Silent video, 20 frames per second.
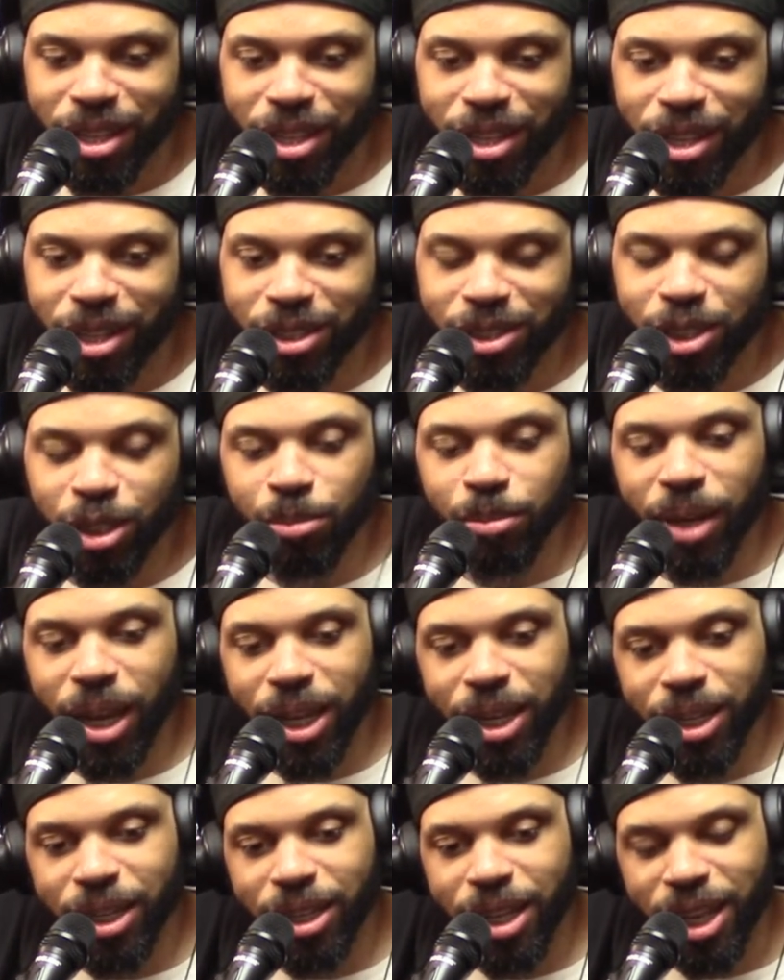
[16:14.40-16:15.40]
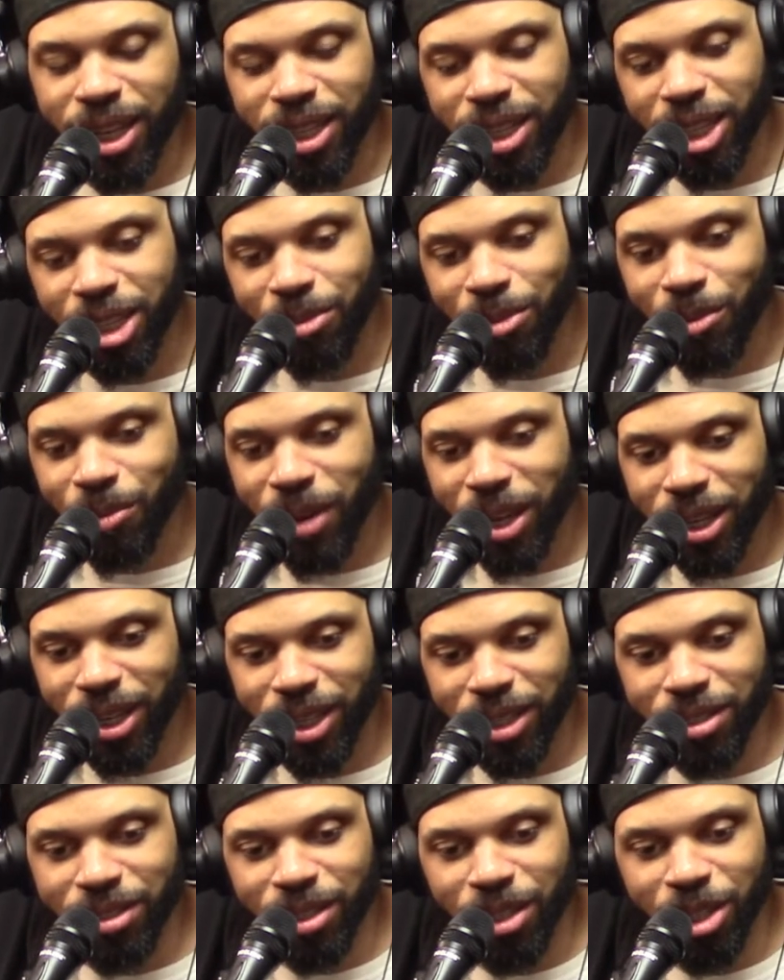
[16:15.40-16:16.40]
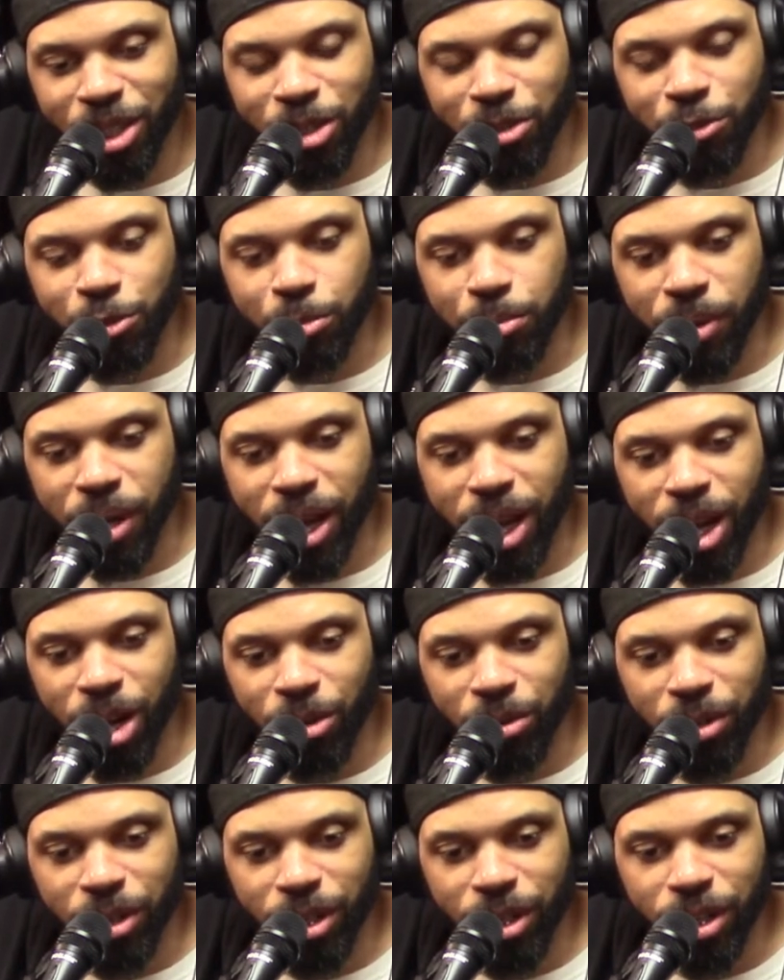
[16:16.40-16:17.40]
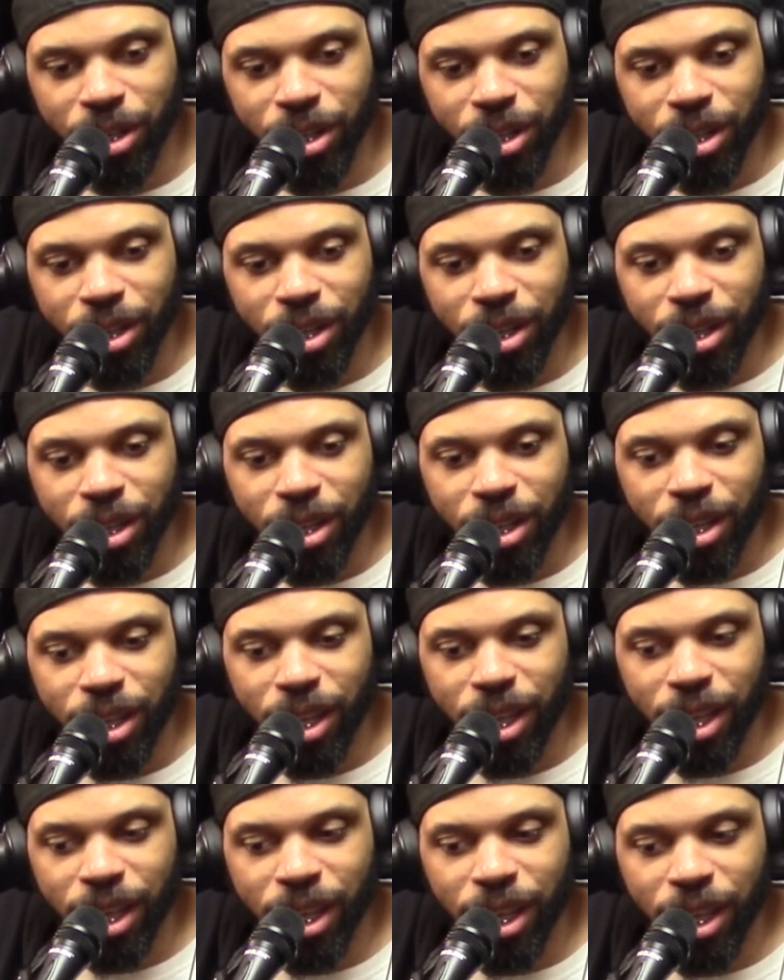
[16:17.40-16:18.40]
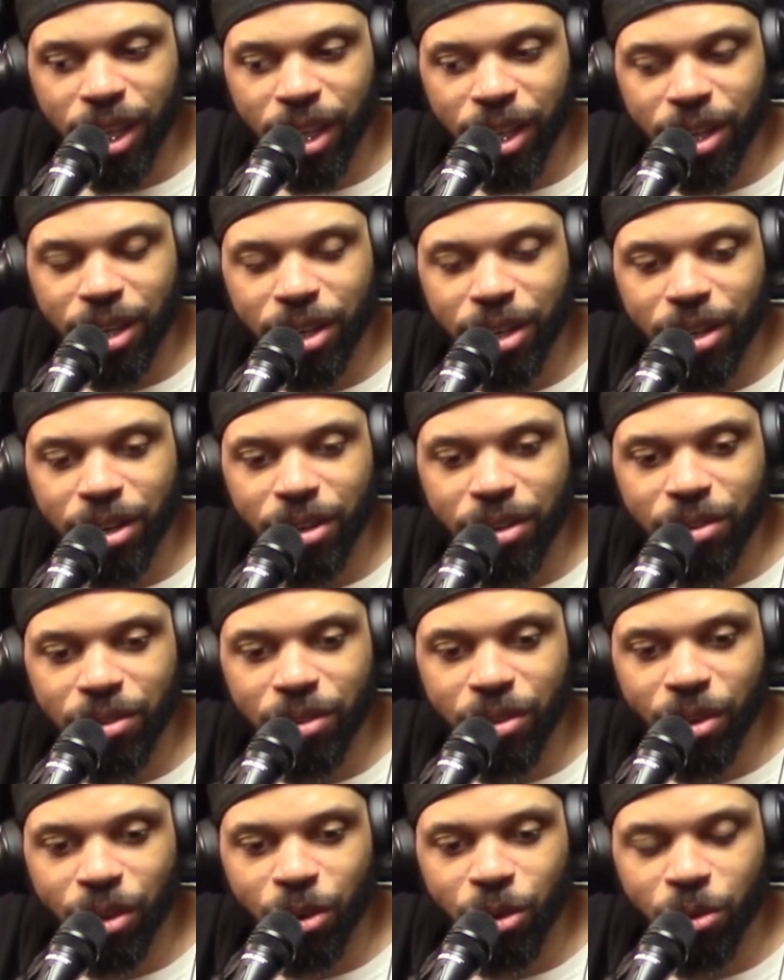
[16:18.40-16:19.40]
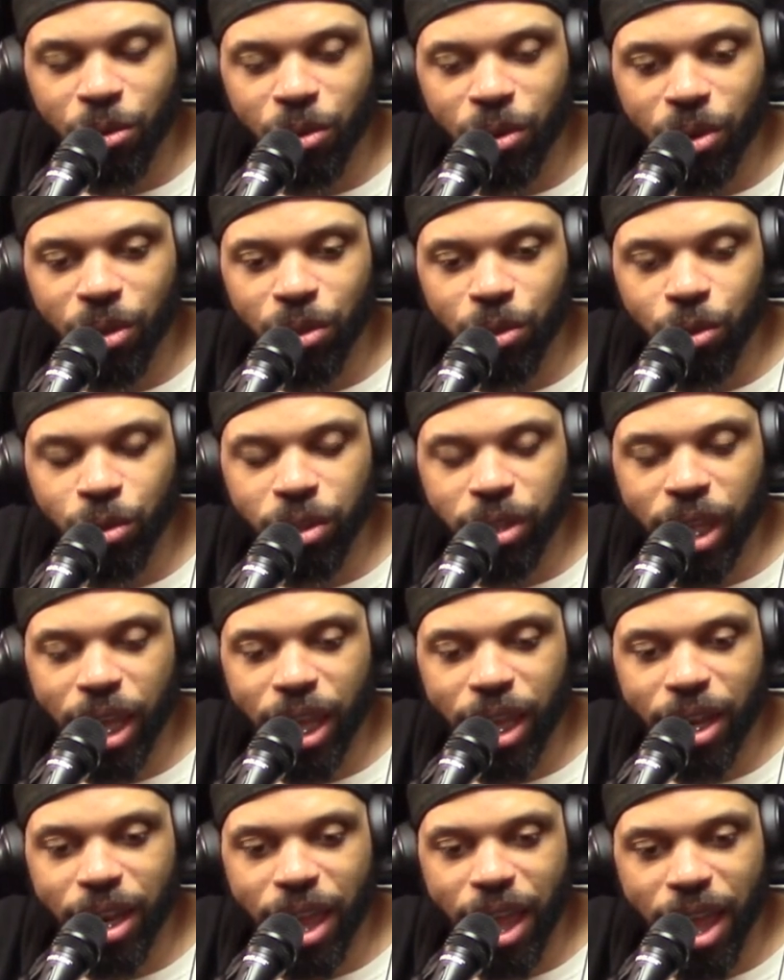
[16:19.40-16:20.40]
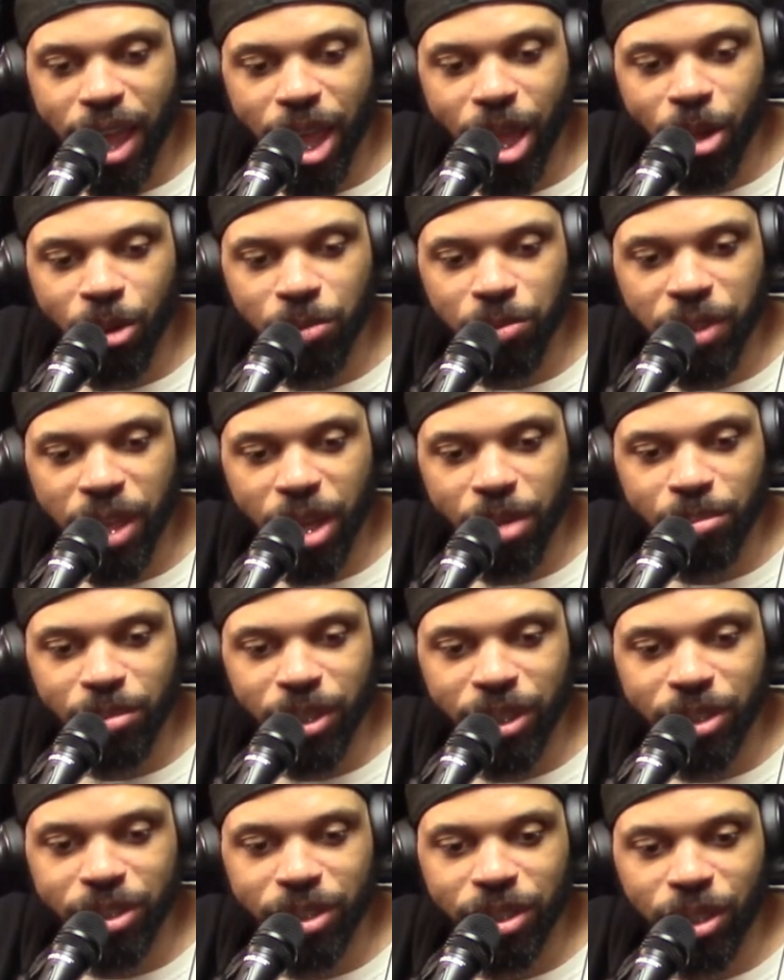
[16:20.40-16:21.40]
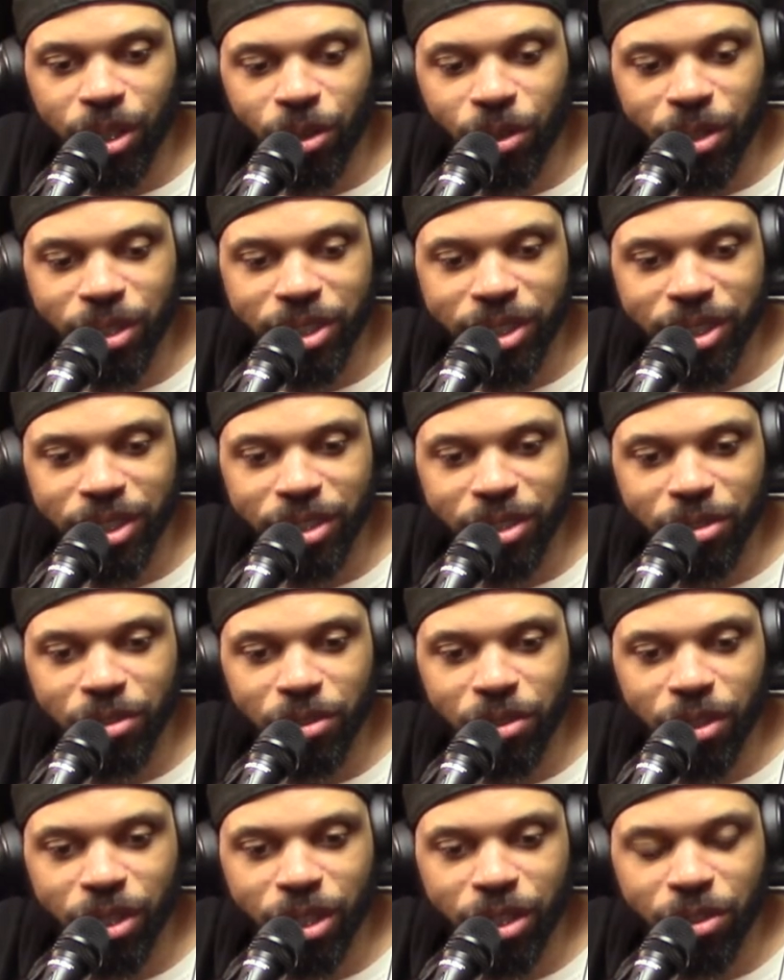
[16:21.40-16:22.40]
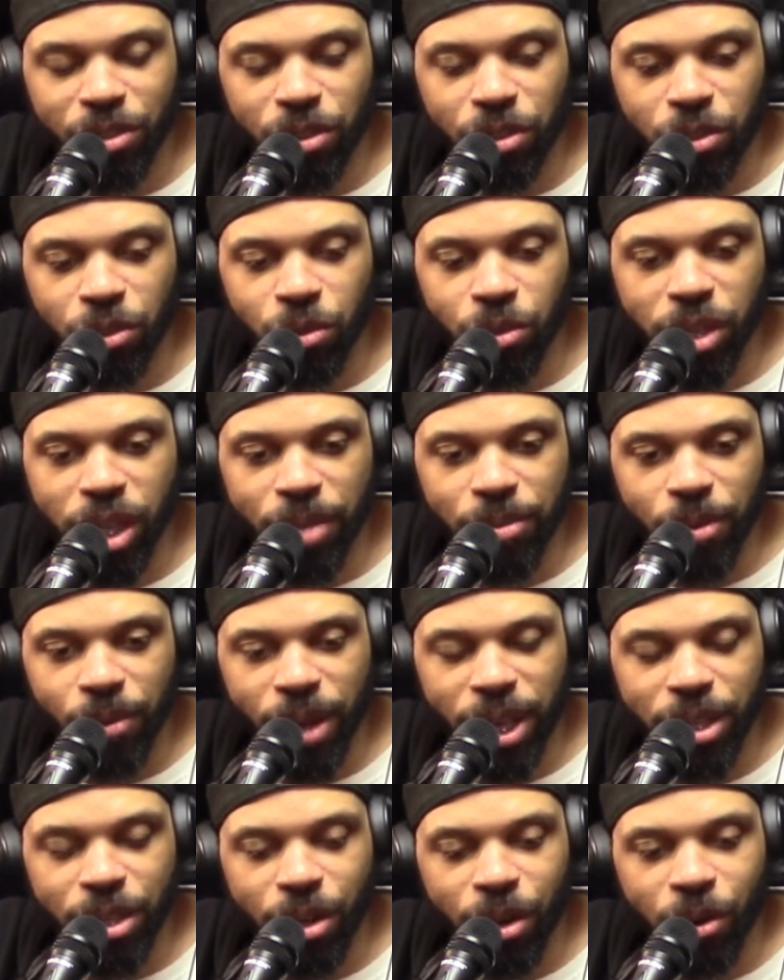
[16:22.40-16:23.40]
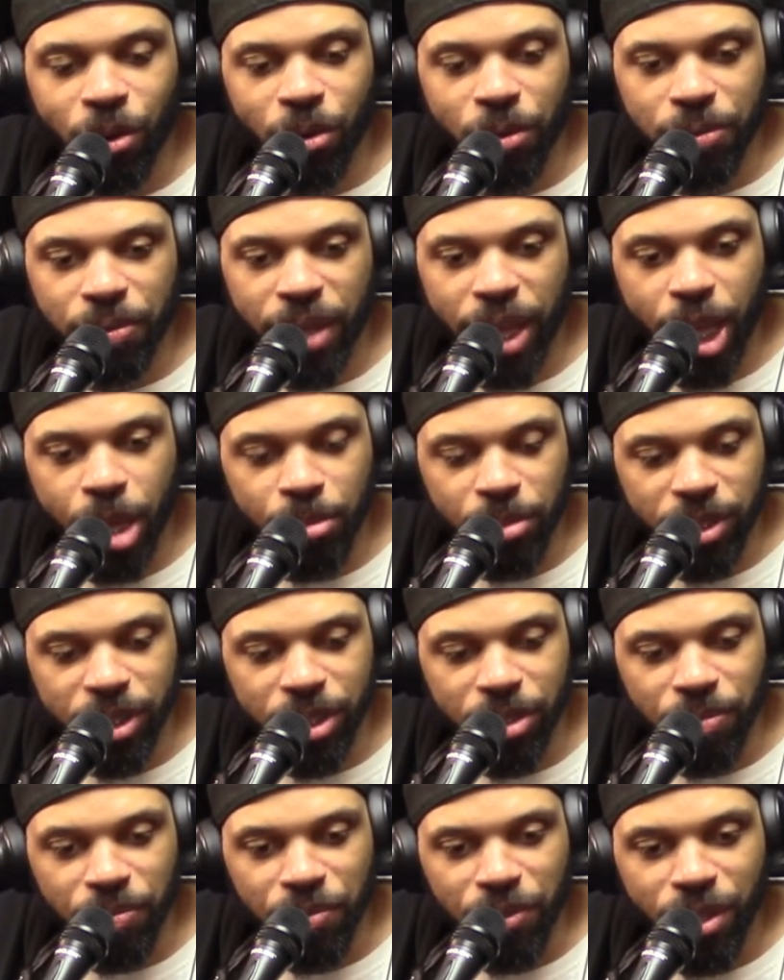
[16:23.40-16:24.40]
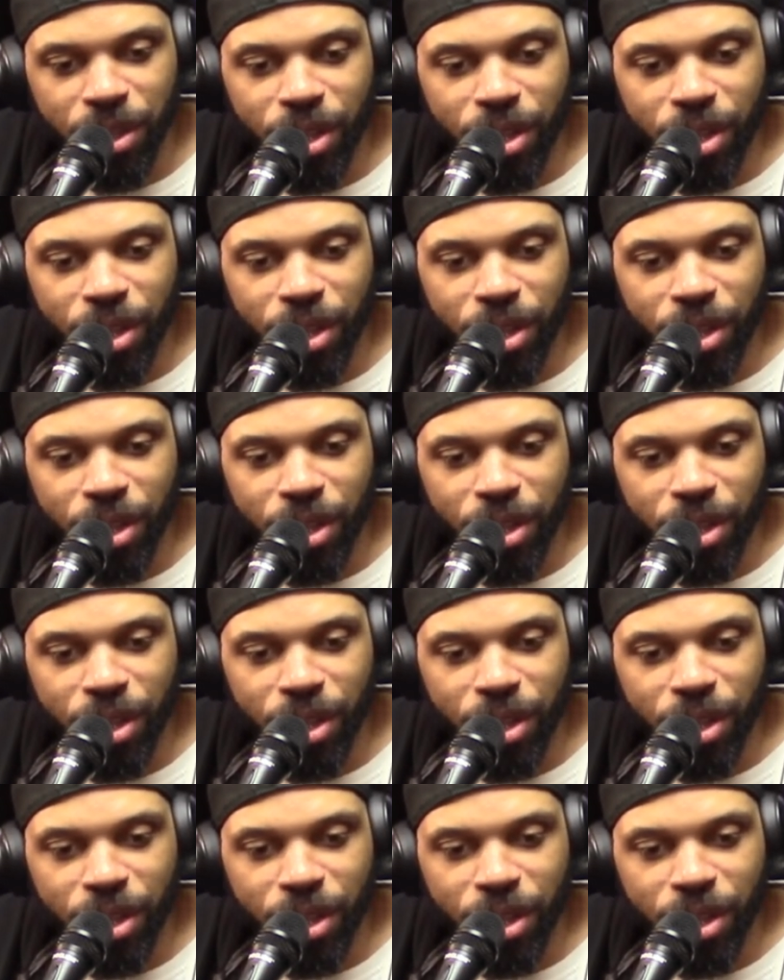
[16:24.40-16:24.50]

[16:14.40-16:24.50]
somebody that give away their son for power and, you know, you can't have that much loyalty because you give away your own family.